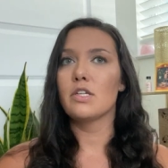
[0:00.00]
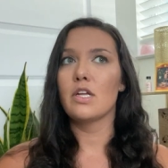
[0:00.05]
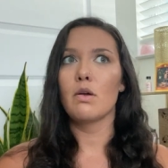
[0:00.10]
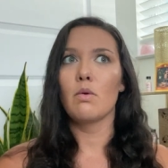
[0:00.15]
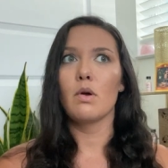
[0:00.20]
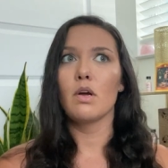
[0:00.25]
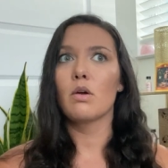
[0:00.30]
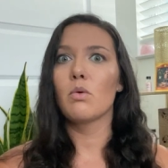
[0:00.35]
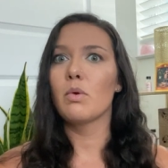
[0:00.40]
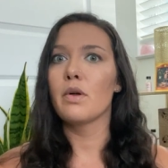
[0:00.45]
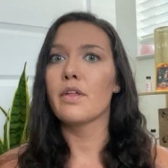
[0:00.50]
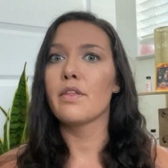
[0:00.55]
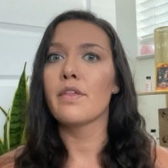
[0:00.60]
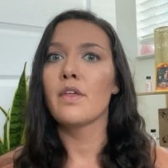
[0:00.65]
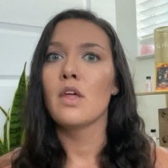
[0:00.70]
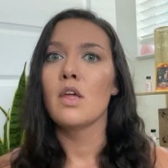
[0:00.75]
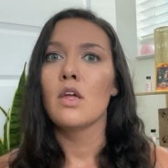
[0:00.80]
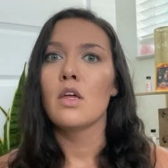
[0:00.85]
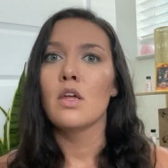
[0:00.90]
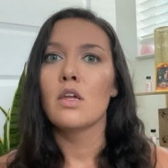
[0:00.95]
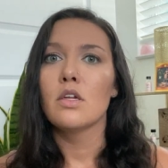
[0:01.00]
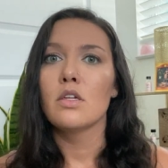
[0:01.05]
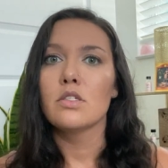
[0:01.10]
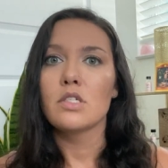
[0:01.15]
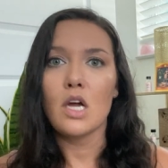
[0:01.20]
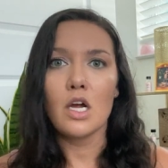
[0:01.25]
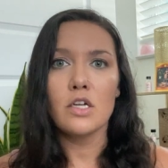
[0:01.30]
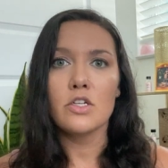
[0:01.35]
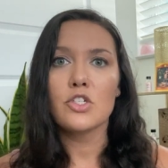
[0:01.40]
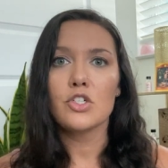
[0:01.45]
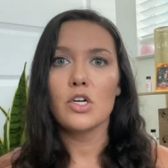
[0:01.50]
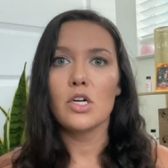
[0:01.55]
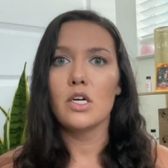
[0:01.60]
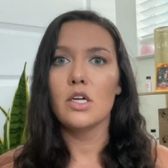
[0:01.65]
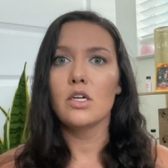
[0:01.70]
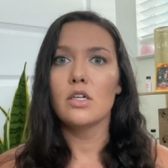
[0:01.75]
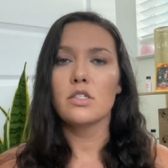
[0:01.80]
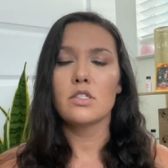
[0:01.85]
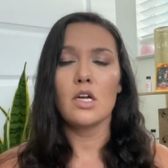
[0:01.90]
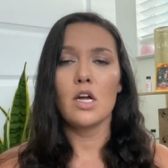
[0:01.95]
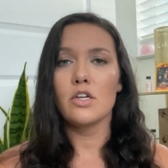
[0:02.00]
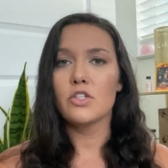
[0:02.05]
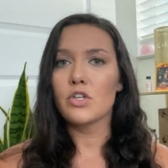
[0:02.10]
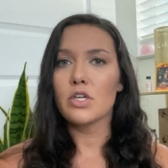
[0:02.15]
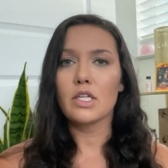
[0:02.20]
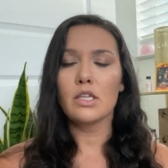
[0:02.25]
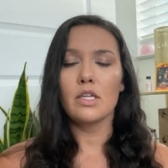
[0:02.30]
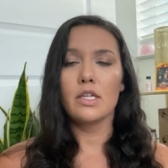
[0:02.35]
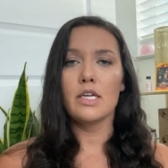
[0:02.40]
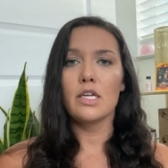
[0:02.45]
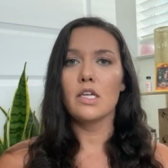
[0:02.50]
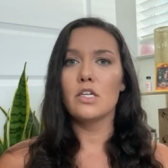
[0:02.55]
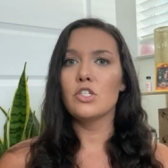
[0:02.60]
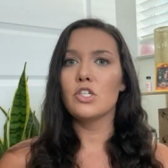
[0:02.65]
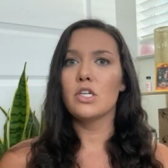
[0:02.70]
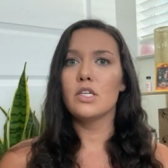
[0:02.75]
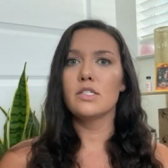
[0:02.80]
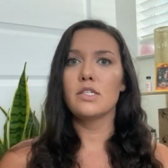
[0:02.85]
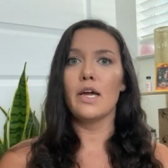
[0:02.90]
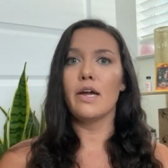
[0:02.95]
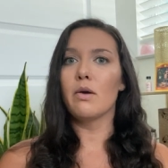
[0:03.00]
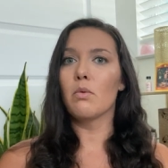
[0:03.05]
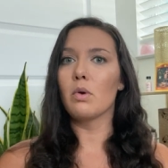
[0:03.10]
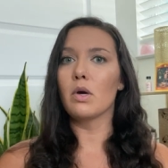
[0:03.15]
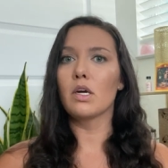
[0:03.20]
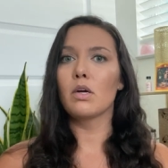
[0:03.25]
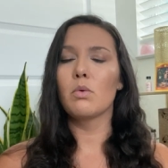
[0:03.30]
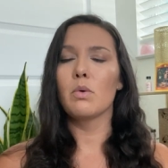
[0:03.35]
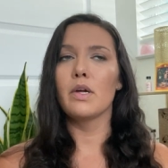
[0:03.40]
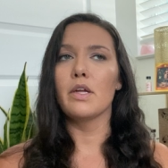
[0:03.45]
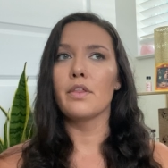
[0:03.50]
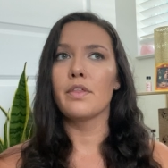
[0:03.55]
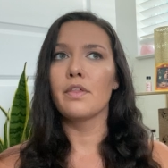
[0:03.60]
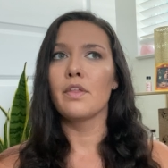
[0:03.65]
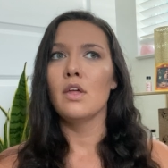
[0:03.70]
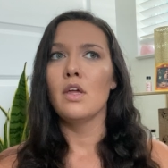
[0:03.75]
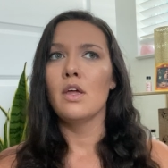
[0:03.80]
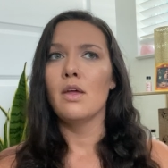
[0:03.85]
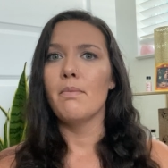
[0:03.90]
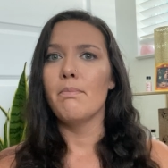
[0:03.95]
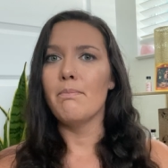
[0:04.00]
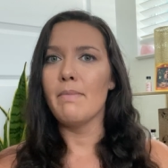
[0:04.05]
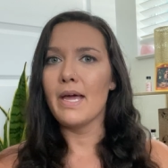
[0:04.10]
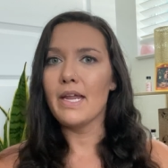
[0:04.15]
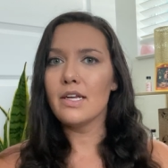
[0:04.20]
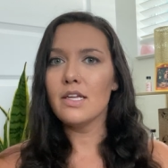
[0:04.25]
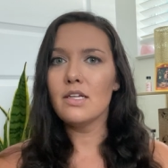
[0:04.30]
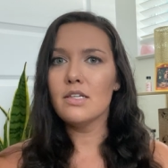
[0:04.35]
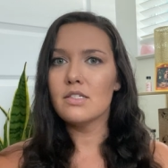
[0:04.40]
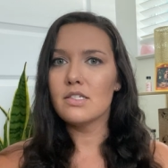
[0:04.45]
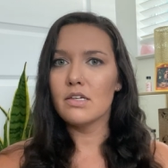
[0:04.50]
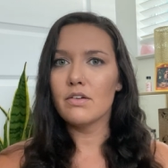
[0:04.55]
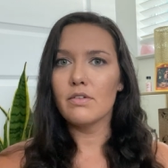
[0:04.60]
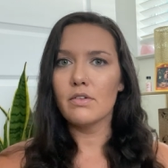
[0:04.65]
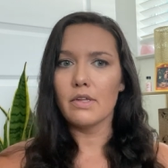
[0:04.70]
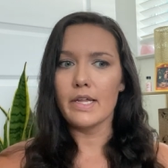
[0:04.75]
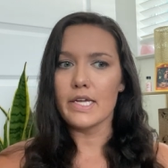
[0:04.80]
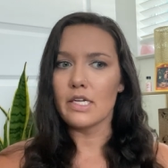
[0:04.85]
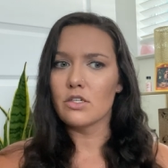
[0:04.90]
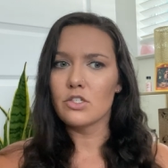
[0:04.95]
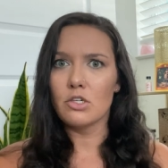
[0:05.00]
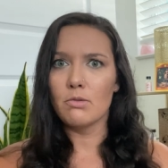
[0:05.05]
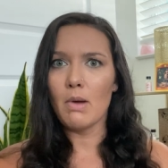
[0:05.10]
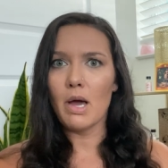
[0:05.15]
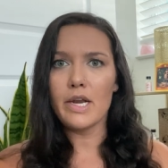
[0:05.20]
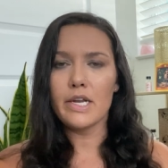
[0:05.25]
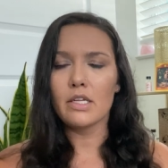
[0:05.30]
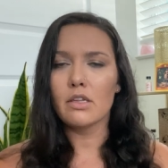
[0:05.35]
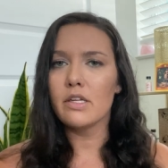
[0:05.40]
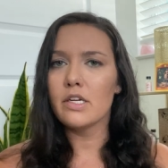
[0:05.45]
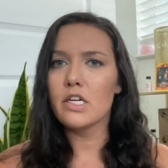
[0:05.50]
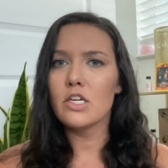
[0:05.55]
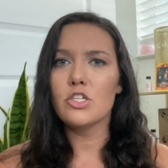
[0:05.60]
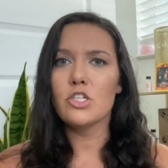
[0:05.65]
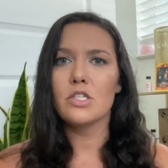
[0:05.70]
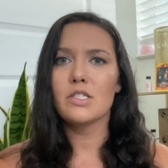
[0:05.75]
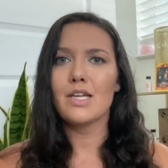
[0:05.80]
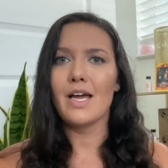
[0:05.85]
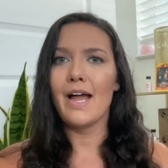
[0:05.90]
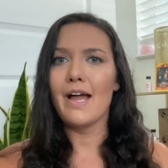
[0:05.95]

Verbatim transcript: I work with tantra tantric lineages. I work with many di- like shamanic lineages.